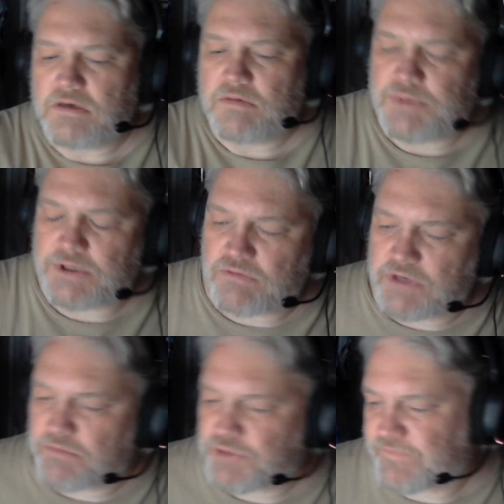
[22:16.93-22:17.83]
But what
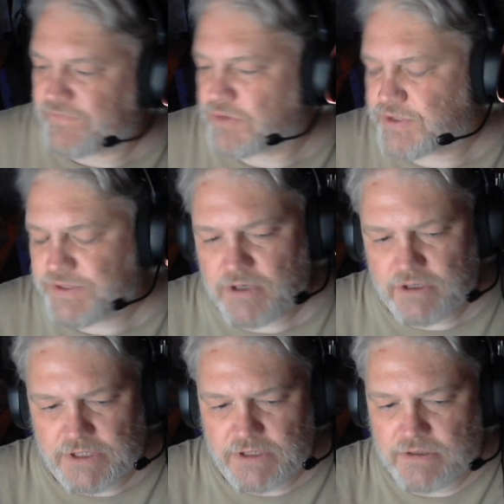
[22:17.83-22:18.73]
I'm going to focus on
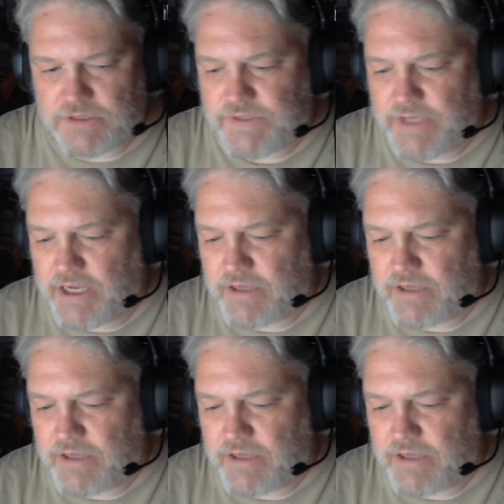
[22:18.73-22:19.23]
is that